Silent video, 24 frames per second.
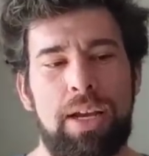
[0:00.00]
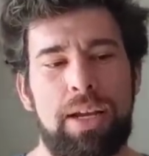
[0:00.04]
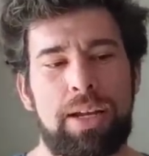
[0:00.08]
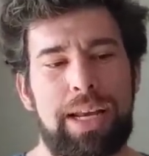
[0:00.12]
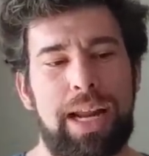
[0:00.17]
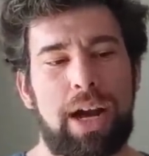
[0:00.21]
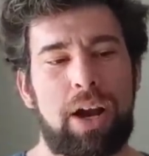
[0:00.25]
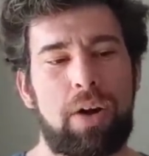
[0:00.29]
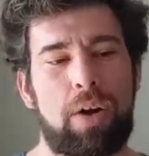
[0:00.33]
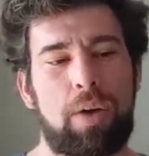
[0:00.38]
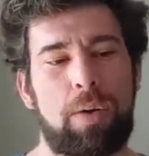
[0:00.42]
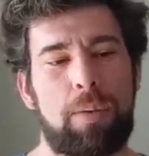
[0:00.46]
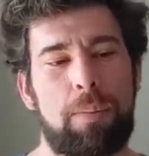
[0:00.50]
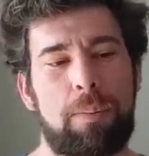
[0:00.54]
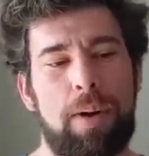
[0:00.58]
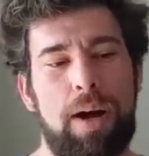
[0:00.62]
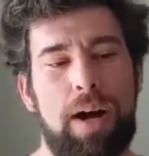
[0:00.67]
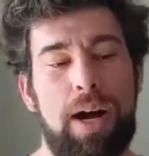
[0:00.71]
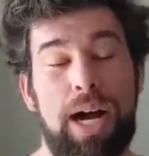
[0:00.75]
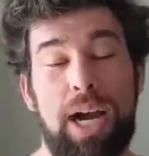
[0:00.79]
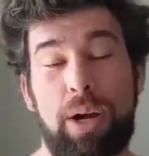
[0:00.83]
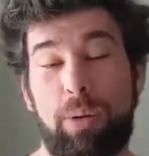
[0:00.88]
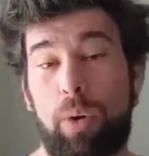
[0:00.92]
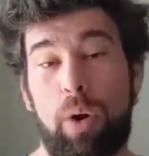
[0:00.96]
Now,
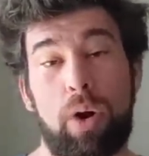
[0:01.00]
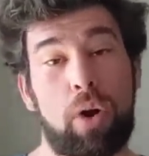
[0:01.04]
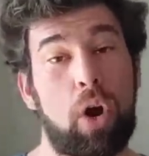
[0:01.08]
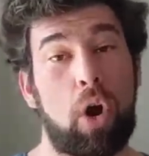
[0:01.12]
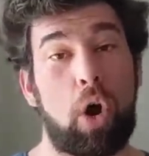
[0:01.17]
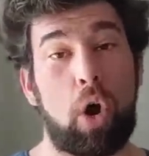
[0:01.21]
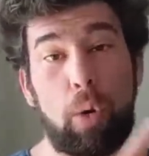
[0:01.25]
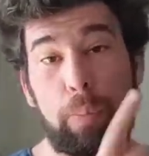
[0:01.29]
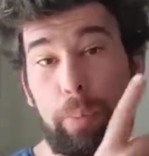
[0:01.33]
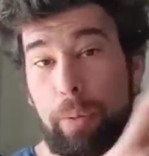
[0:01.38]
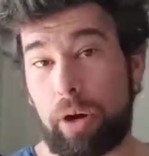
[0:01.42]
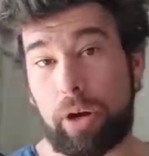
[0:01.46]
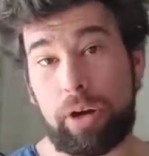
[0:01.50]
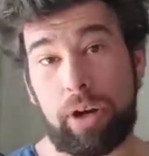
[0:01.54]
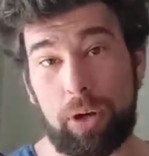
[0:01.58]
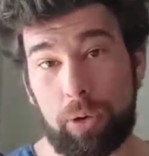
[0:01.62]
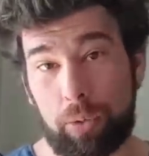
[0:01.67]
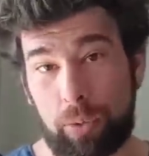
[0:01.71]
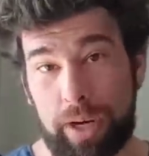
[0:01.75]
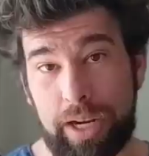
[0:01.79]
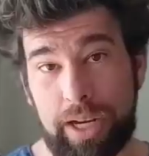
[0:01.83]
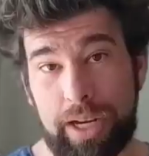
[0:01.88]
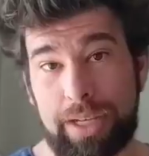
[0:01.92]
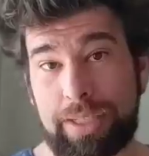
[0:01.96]
I wrote a whole book on
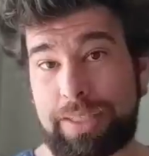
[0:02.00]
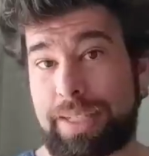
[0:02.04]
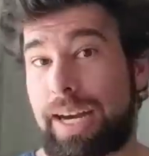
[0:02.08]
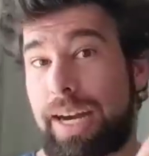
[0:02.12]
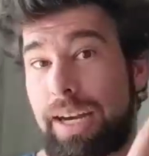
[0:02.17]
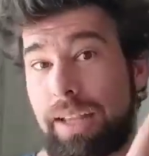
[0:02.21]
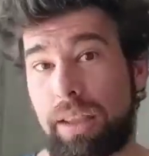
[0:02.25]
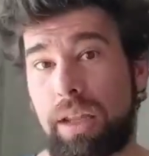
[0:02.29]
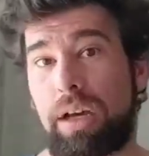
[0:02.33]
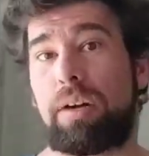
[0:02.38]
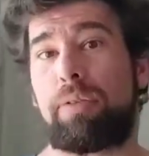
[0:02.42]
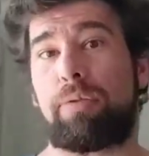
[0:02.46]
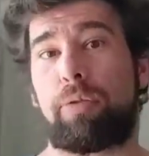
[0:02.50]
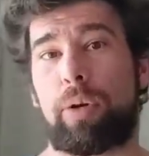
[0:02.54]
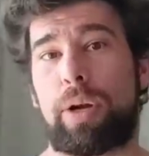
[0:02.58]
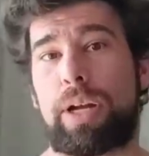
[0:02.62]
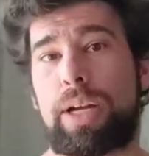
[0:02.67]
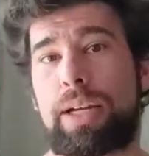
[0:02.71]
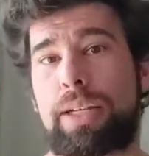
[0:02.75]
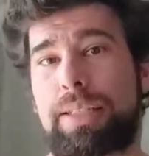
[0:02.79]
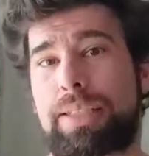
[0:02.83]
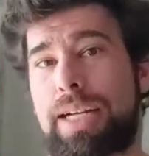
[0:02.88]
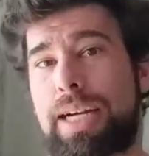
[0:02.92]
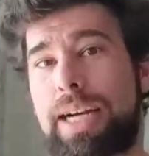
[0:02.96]
rings. I love
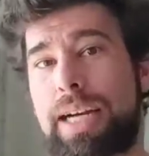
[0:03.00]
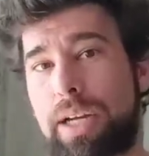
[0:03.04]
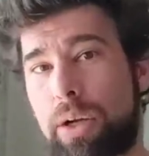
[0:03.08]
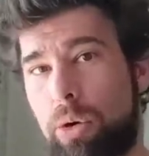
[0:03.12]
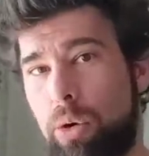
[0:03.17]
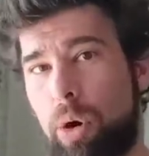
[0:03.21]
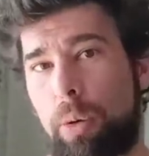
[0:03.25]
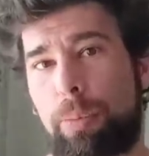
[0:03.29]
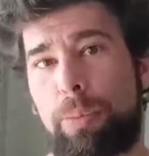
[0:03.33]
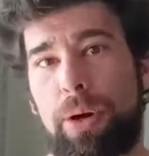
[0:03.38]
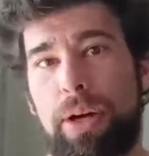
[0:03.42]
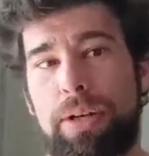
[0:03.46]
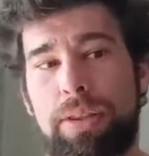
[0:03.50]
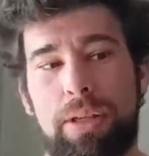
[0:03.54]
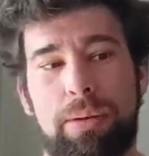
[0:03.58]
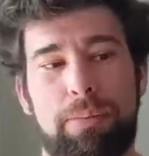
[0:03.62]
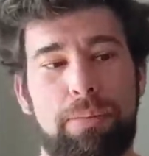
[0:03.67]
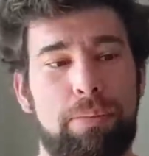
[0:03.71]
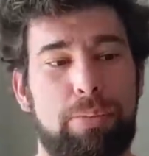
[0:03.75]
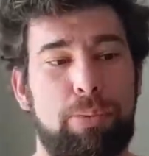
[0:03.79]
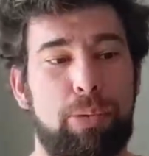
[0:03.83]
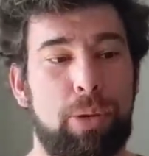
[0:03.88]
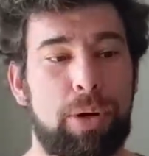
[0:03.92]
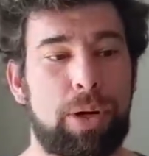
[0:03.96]
rings. I incorporate
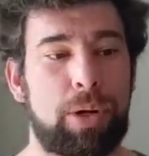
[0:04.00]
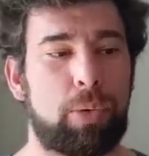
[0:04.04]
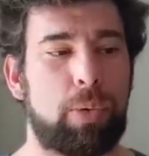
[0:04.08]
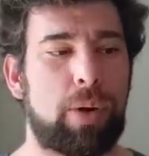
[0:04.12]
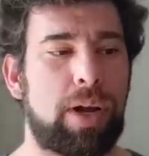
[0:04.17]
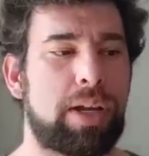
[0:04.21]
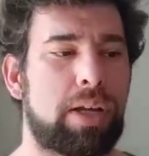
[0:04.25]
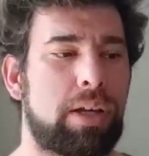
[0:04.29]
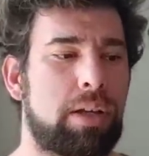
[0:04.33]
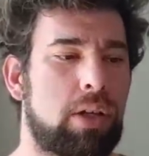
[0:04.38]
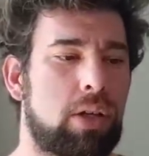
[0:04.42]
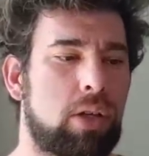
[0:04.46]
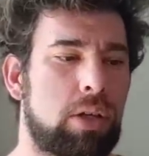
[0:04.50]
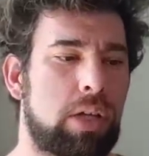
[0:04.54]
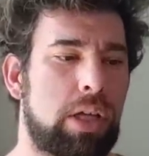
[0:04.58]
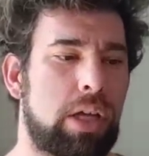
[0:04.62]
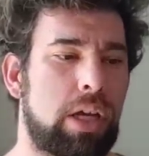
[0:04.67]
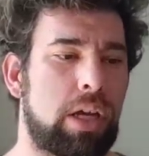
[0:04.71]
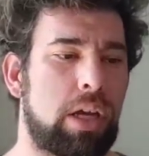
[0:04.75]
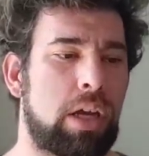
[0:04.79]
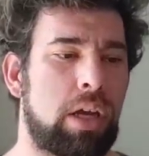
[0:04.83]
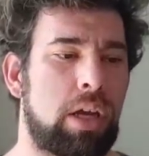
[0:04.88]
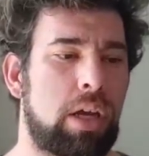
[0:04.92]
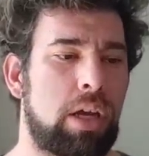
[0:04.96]
them pretty
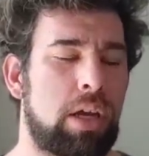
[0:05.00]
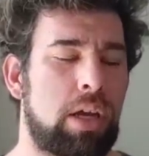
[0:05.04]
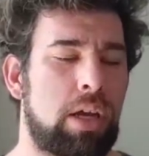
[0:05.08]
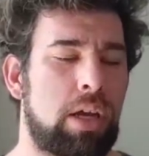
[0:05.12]
regularly.